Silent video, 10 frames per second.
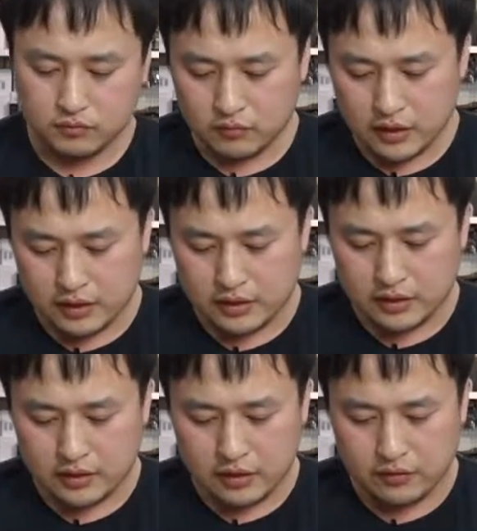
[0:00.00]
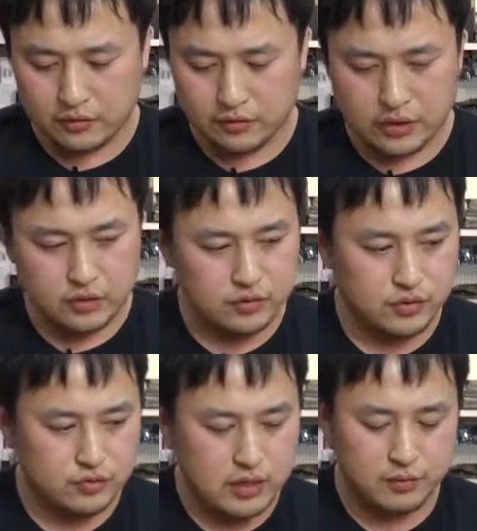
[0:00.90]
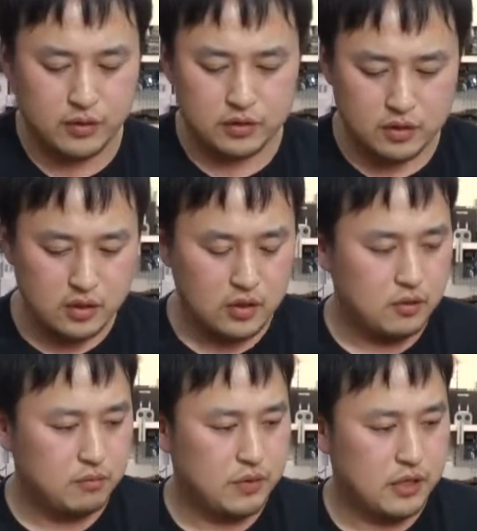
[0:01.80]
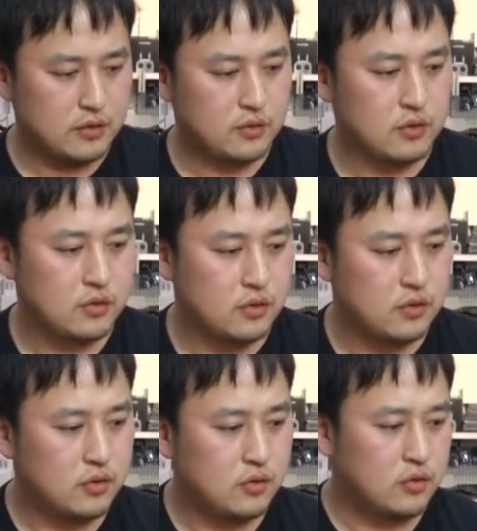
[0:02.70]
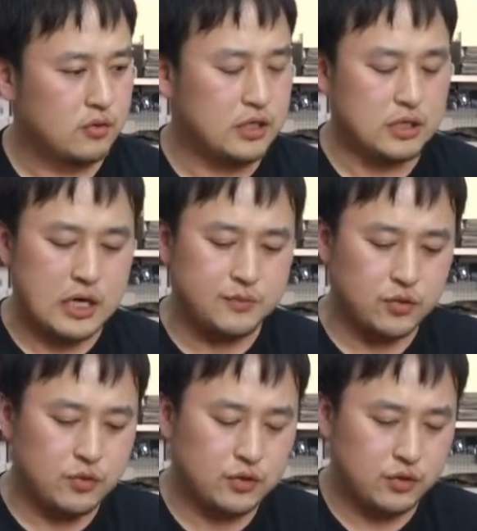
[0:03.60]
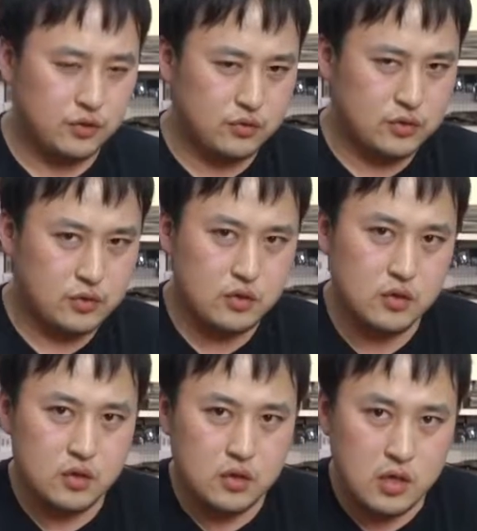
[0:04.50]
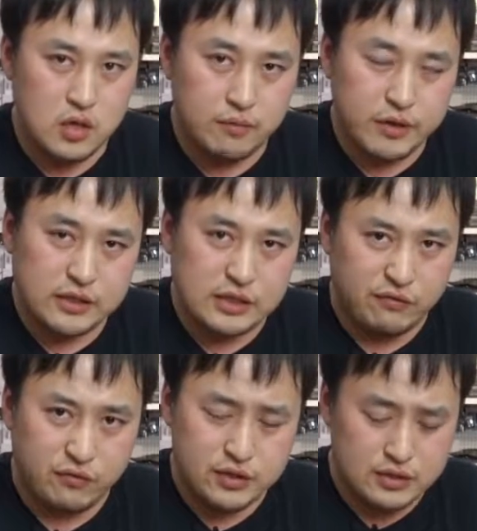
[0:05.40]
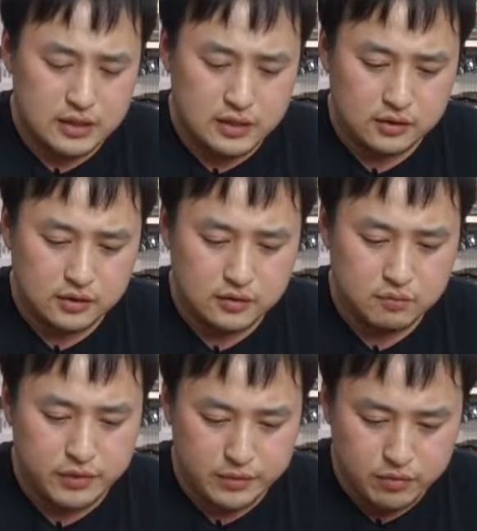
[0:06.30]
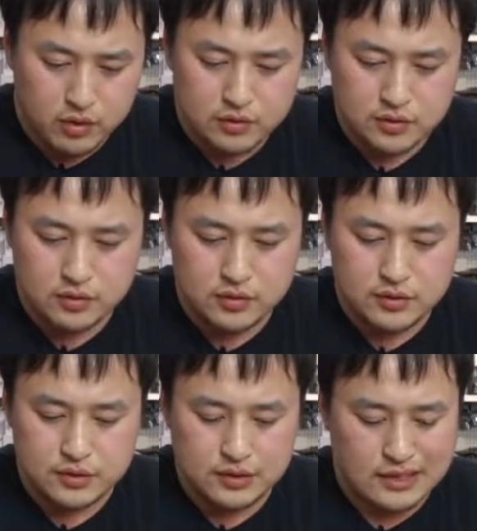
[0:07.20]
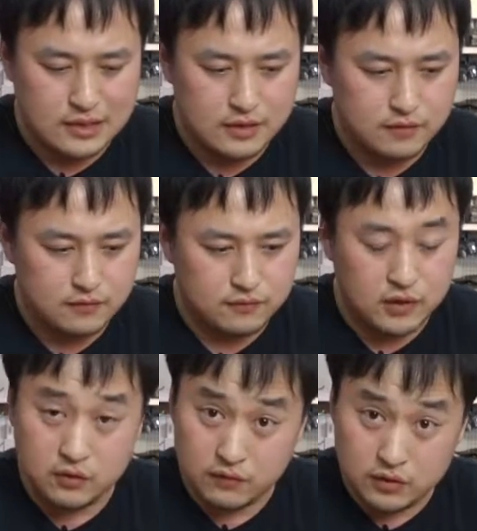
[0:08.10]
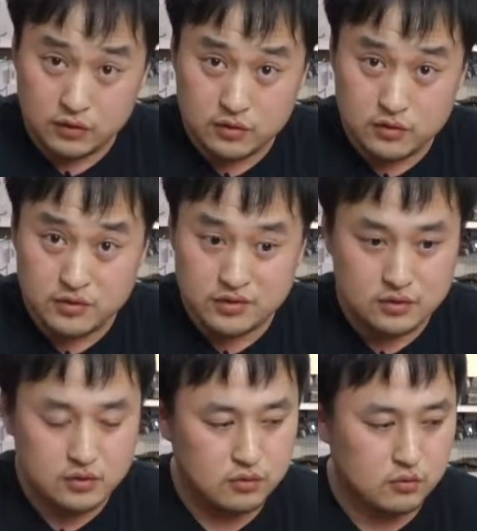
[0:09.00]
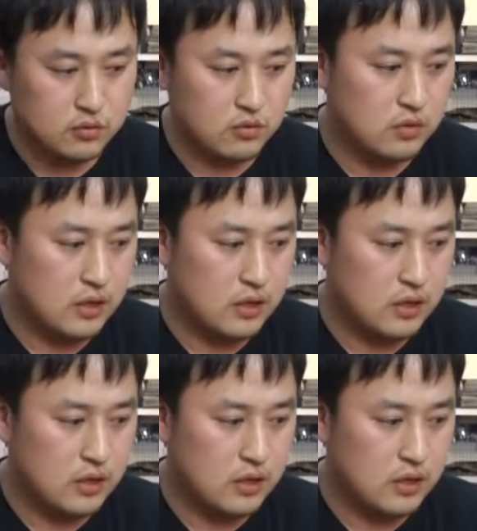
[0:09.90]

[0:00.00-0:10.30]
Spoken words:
and then the whole thing will go onto your tripod. But sometimes you want to use accessories like mat boxes, follow focus, or